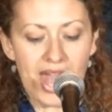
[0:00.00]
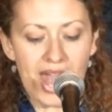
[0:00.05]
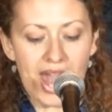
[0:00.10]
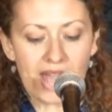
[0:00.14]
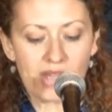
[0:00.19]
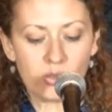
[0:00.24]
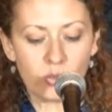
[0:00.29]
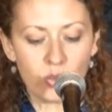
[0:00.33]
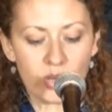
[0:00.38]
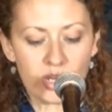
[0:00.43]

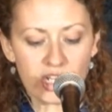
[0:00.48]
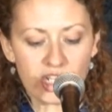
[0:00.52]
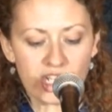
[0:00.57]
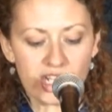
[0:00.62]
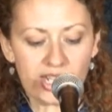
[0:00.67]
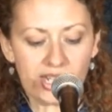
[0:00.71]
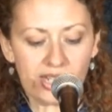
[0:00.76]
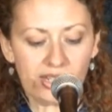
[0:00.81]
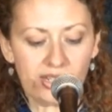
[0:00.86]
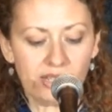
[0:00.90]
and
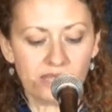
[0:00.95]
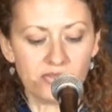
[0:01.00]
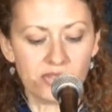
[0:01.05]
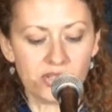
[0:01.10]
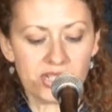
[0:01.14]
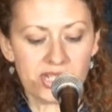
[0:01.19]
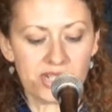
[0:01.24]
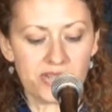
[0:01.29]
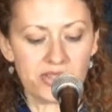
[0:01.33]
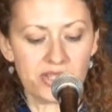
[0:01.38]
wishing
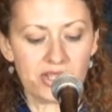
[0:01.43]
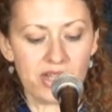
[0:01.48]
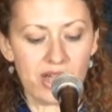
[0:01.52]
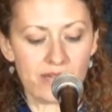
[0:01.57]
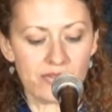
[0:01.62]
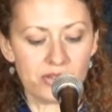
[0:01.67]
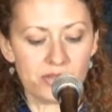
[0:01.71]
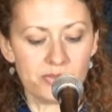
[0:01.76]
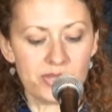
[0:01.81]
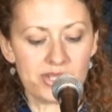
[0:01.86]
evil to the
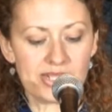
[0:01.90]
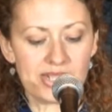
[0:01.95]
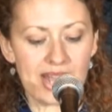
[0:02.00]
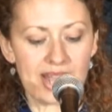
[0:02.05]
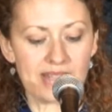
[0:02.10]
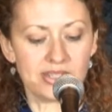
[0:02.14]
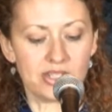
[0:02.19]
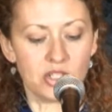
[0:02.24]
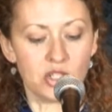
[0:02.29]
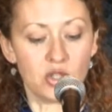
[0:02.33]
government
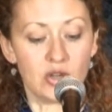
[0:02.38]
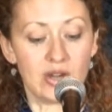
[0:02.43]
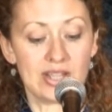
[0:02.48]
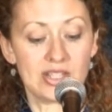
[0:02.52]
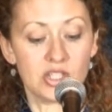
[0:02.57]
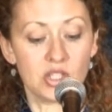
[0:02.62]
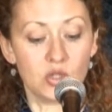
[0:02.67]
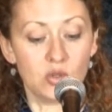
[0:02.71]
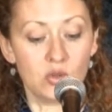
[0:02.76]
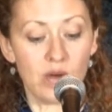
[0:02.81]
as a
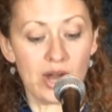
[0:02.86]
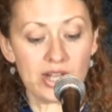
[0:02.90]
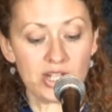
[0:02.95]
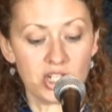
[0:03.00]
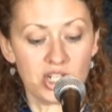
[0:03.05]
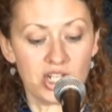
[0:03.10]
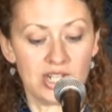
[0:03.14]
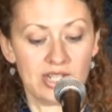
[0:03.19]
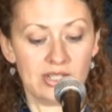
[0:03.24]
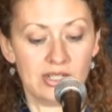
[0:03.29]

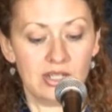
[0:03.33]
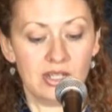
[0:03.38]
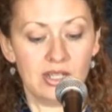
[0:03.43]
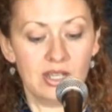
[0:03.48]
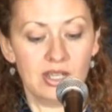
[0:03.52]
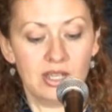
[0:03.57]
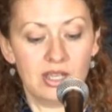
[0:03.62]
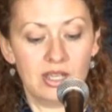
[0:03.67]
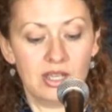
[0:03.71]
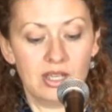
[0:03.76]
transgression
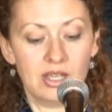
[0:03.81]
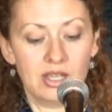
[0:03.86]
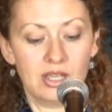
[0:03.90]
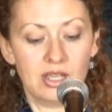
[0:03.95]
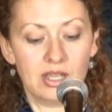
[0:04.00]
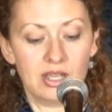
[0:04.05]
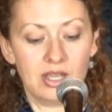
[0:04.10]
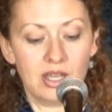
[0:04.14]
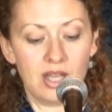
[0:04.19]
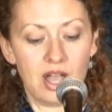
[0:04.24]

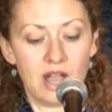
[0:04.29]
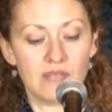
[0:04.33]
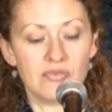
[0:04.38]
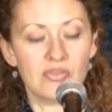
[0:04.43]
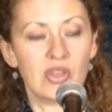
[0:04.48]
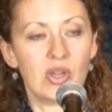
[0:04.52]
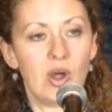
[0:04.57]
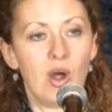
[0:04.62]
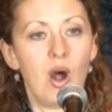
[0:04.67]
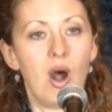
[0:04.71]

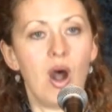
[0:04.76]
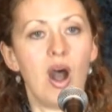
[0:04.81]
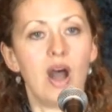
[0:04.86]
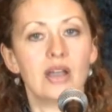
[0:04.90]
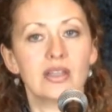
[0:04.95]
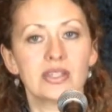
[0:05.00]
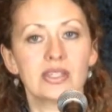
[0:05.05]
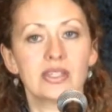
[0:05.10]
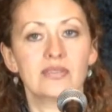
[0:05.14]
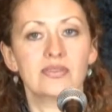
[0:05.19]
of the
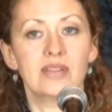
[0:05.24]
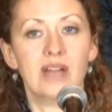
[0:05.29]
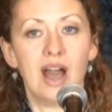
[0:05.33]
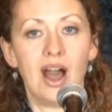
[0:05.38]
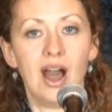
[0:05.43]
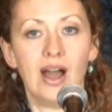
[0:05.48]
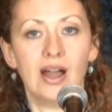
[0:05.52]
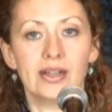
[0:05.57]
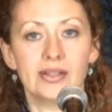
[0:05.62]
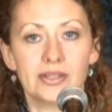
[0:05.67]
cause of
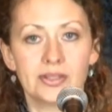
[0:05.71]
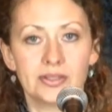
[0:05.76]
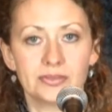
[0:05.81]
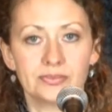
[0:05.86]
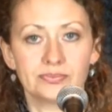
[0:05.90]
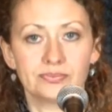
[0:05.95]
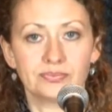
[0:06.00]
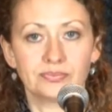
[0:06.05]
God.